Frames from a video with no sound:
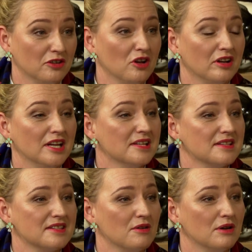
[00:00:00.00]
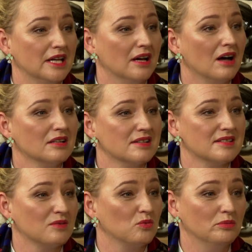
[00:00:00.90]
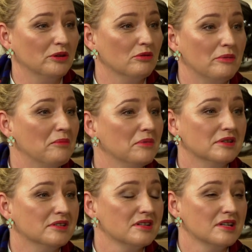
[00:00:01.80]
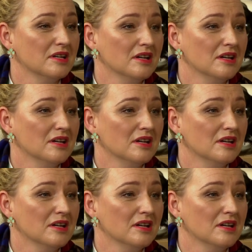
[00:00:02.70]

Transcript: but are not necessarily artists that will be remembered